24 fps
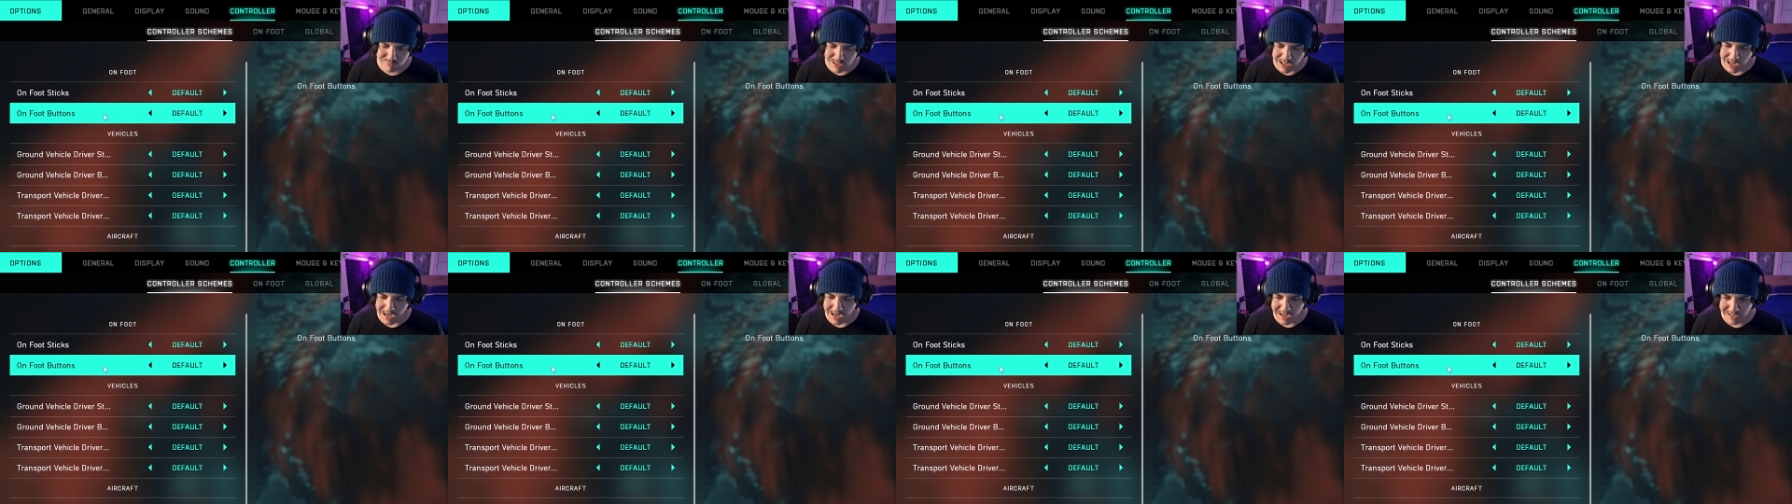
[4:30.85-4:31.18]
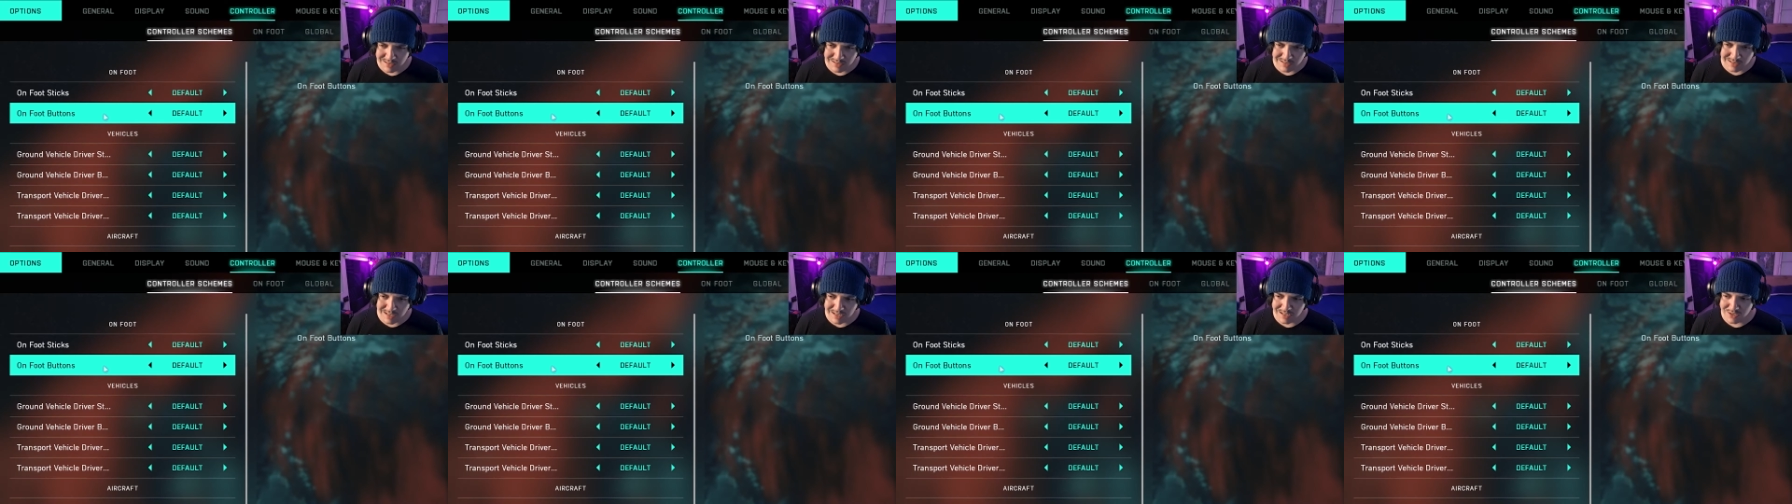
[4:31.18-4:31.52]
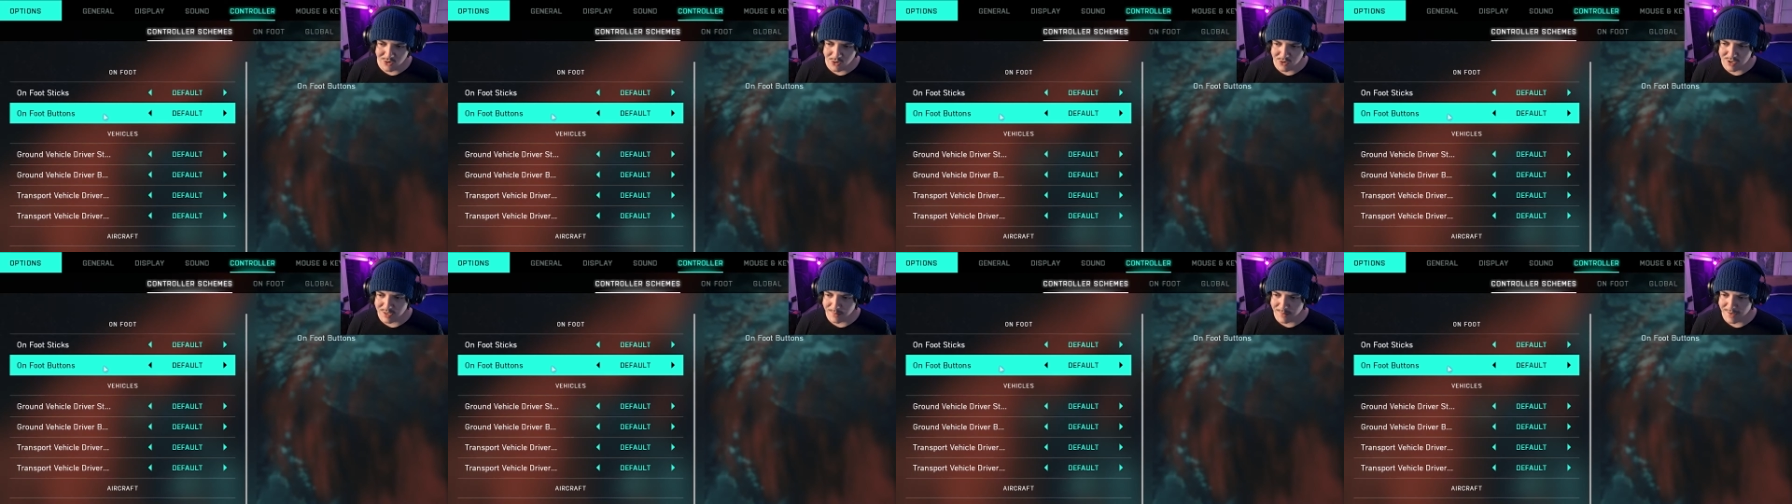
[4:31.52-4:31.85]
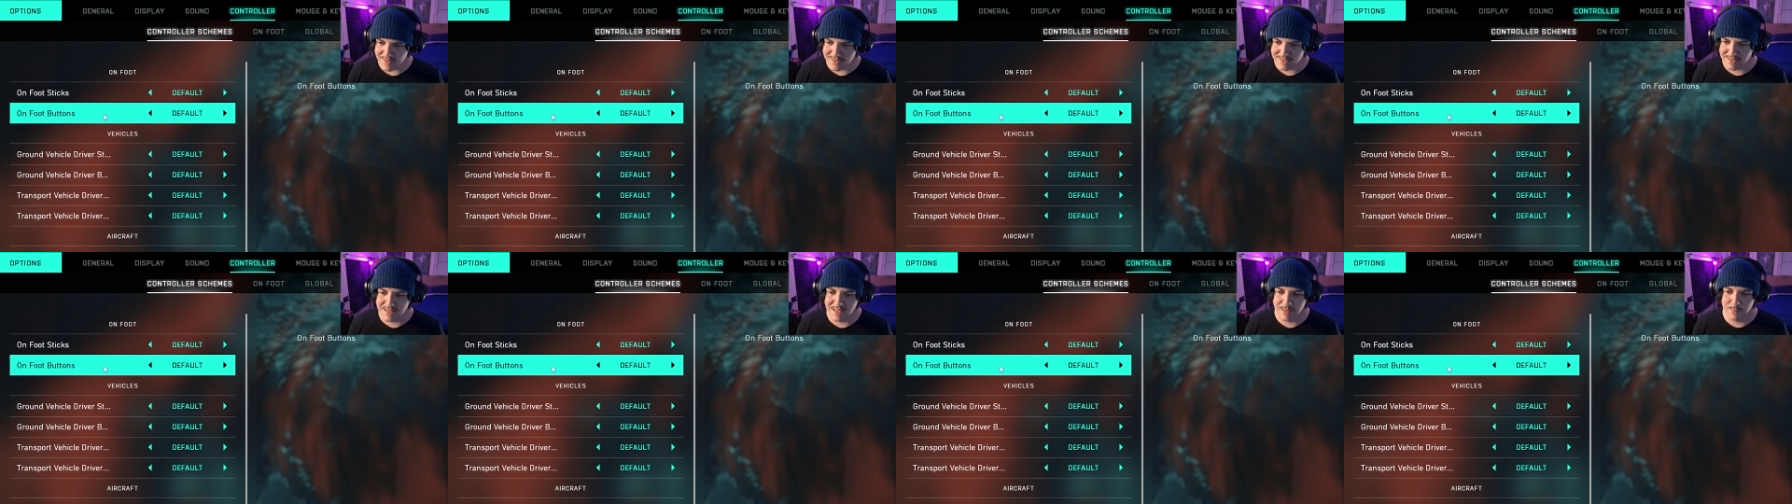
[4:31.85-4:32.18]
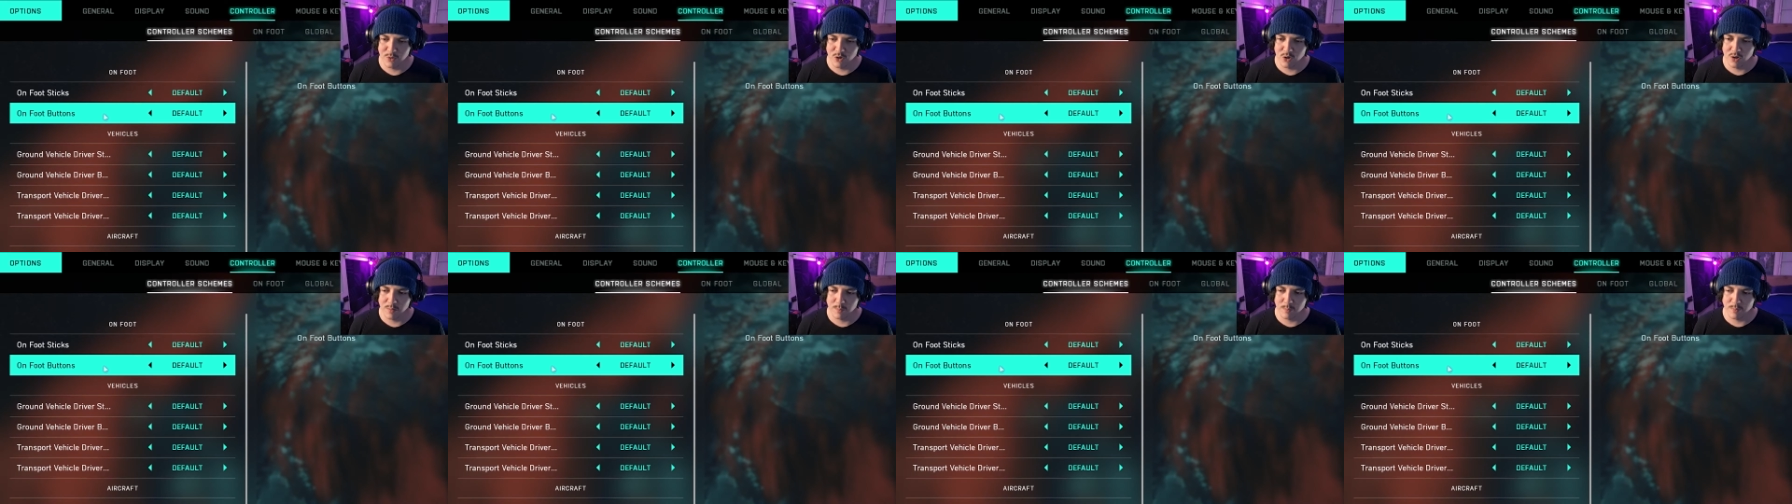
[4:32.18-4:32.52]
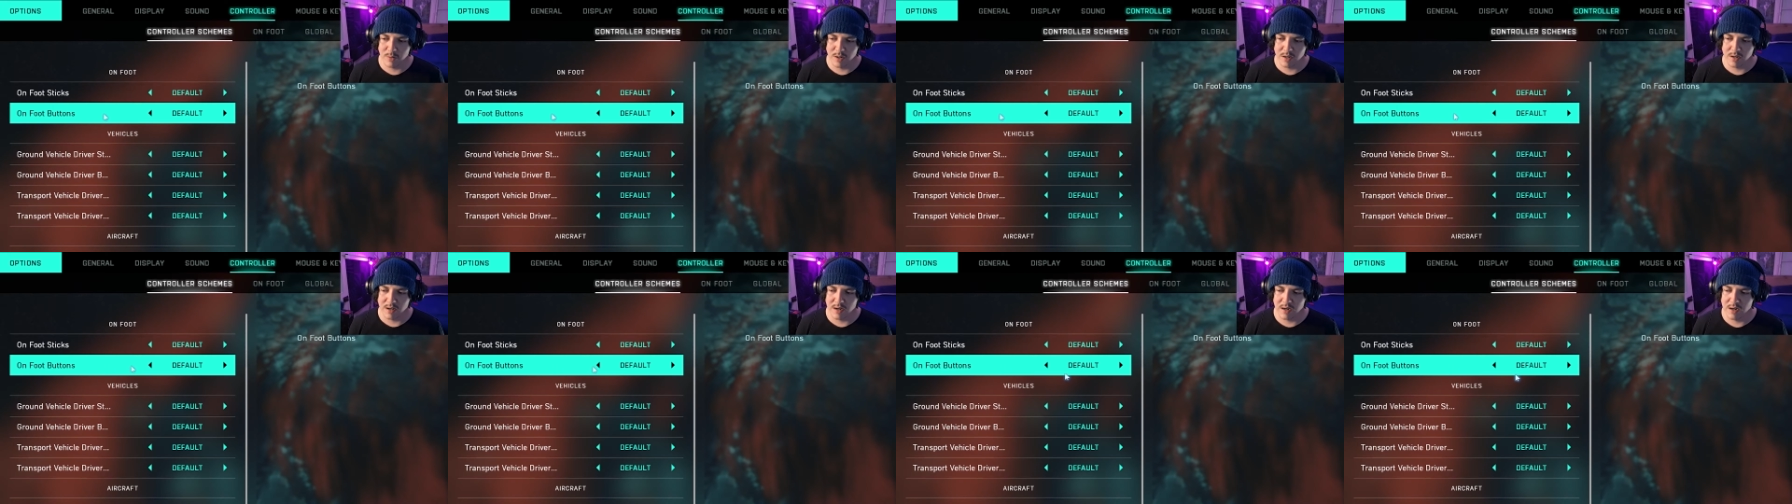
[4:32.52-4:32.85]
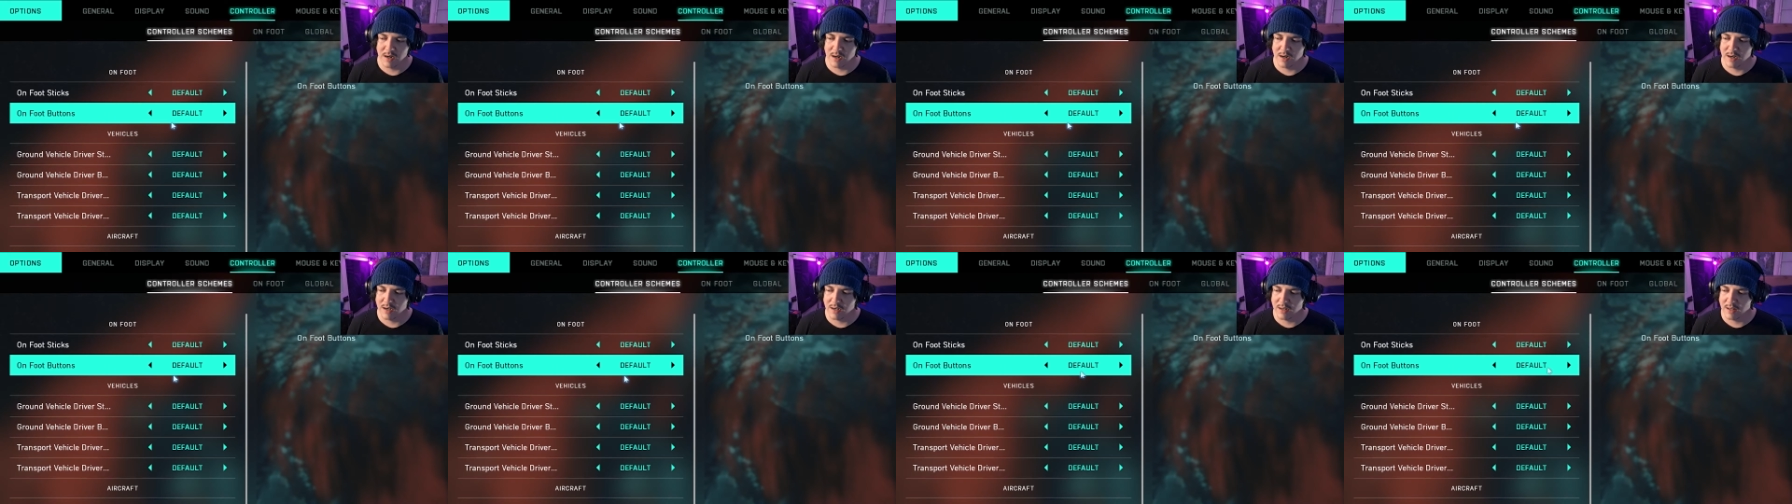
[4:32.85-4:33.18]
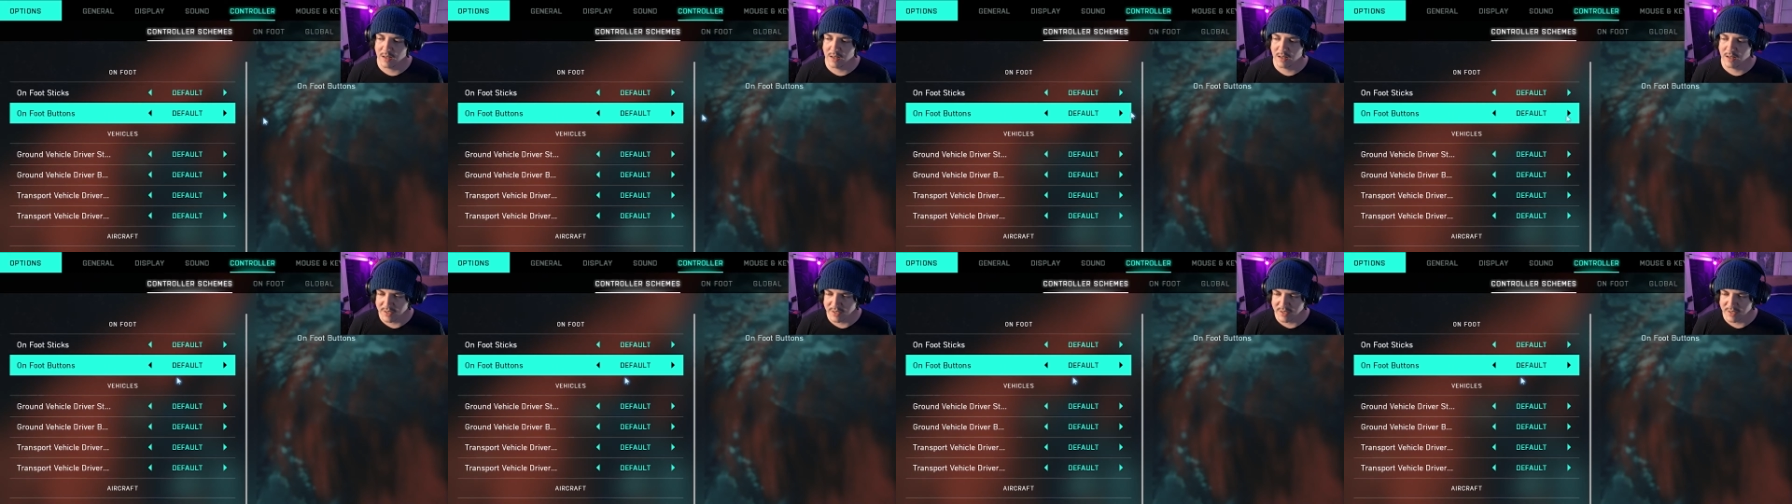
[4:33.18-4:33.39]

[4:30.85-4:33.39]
kind of getting used to mouse and keyboard, but uh,